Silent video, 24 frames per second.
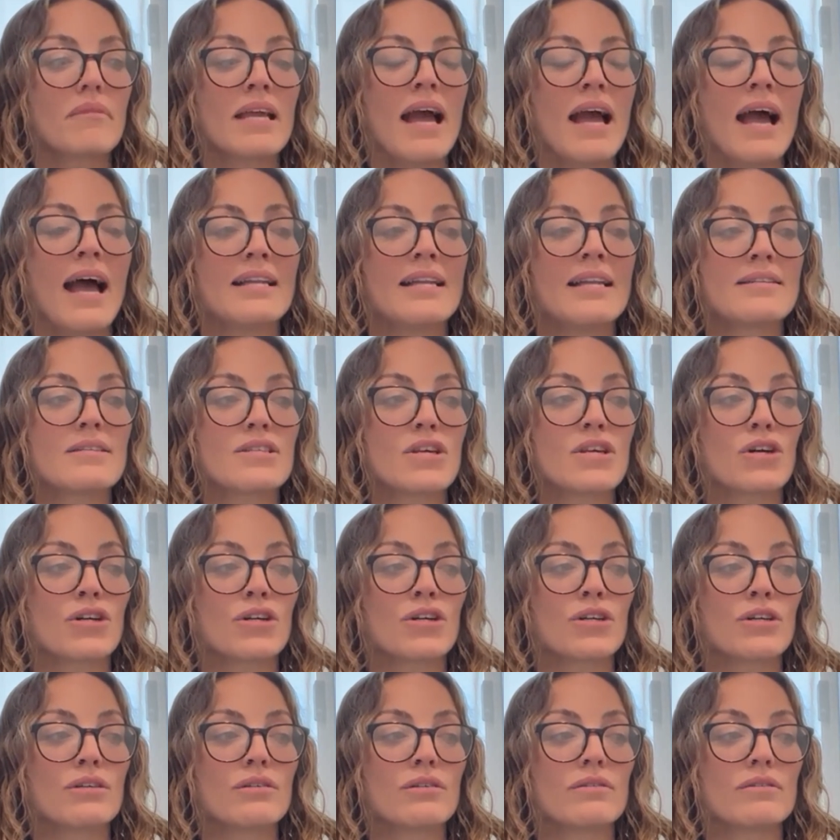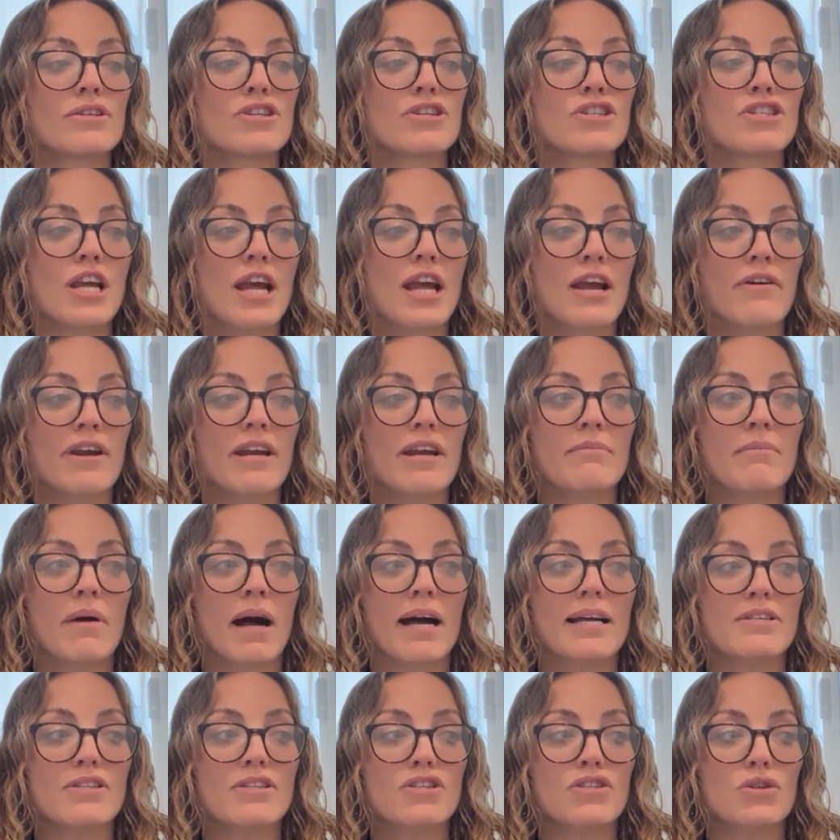And so sharing
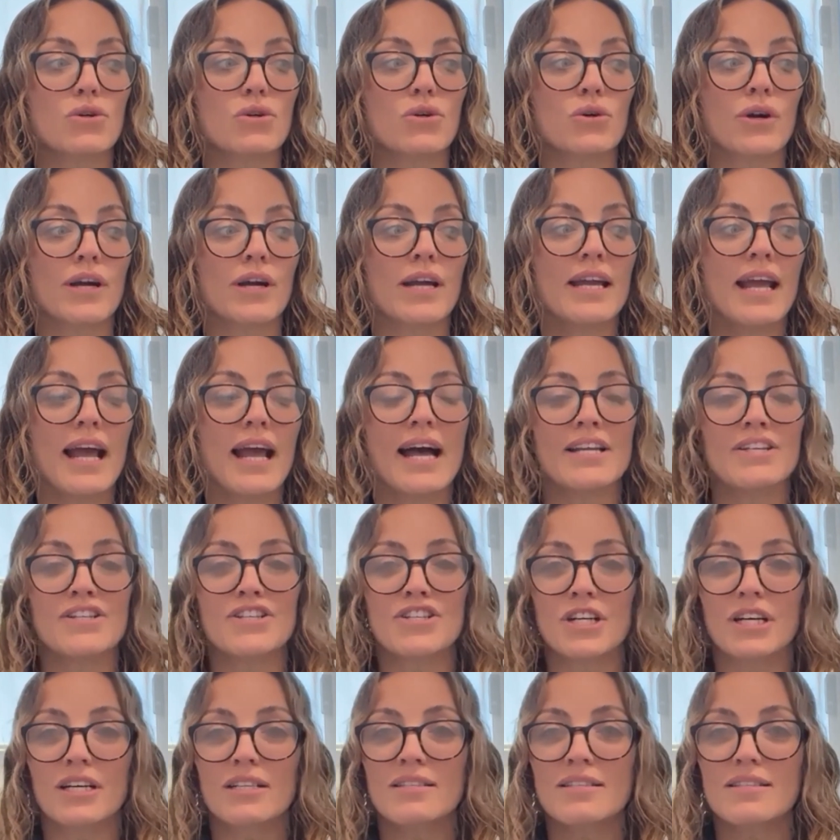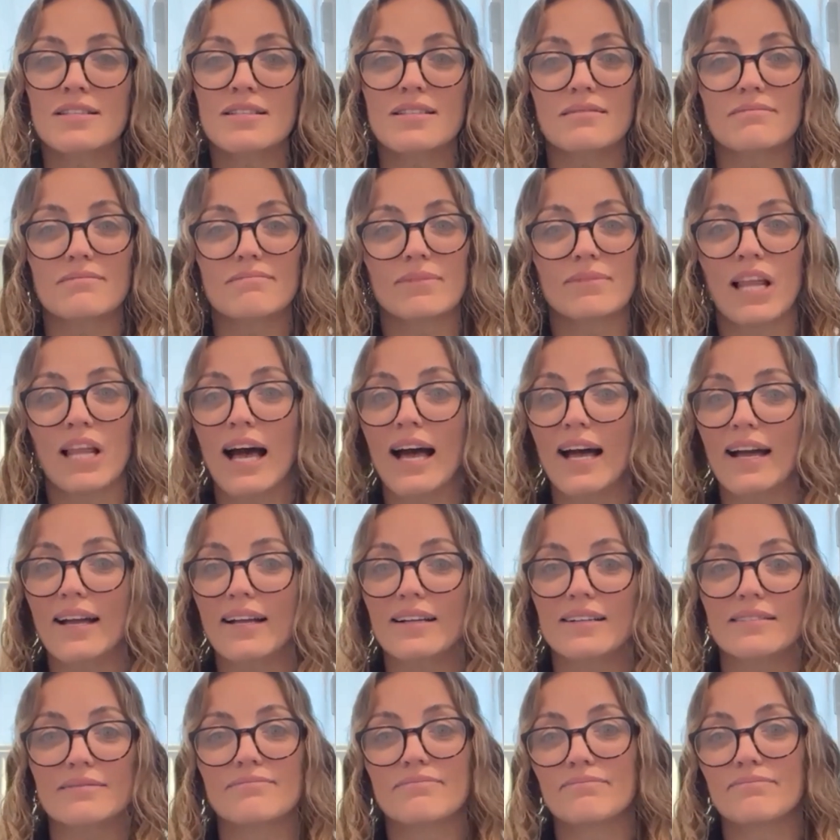my story and just
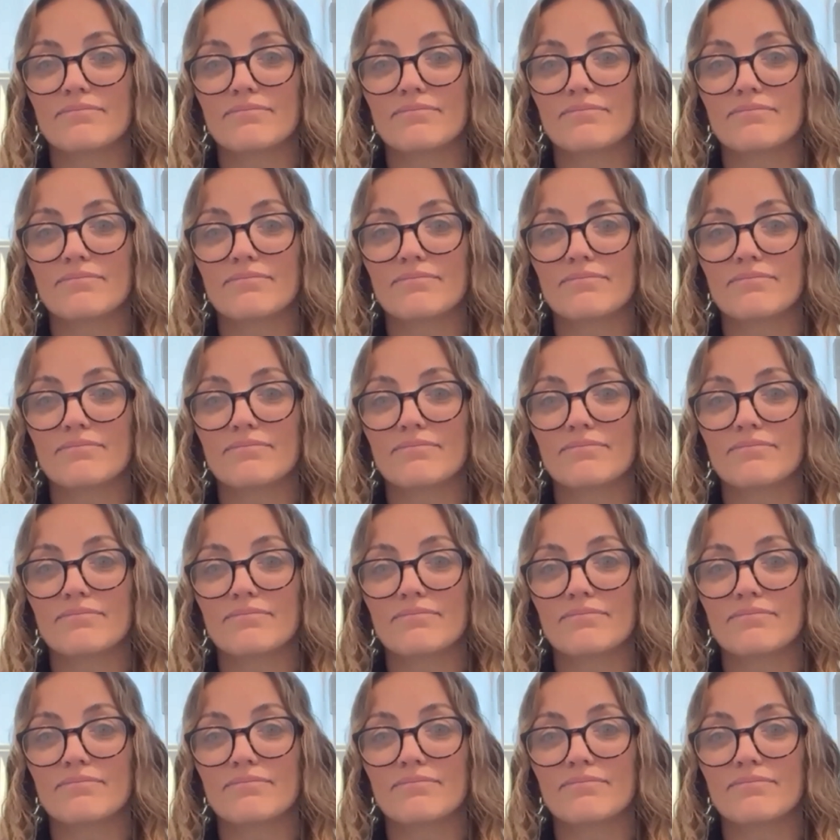like